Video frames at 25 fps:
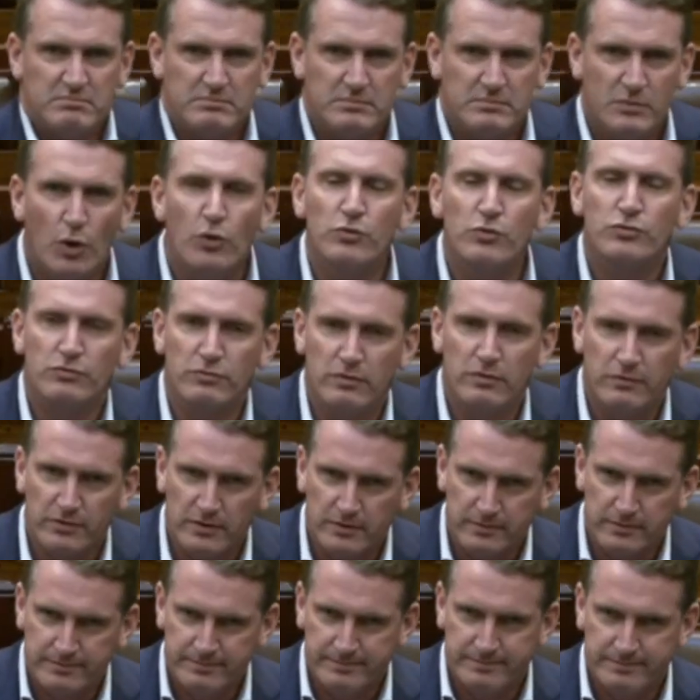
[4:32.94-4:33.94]
Under review.
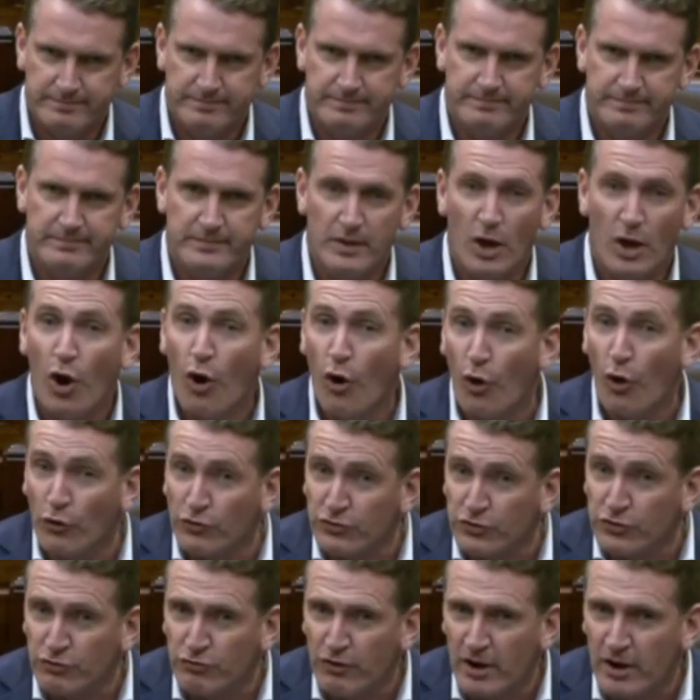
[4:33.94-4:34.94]
Horse
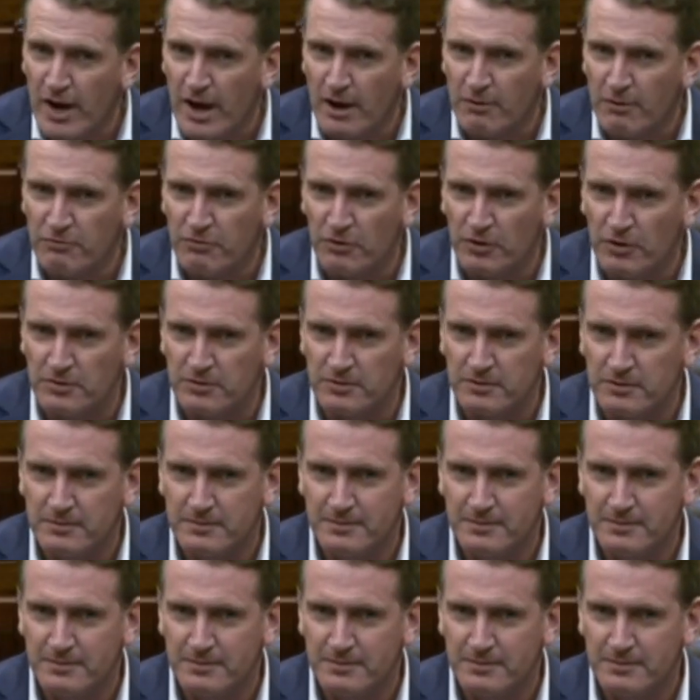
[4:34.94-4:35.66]
and Greyhound Fund,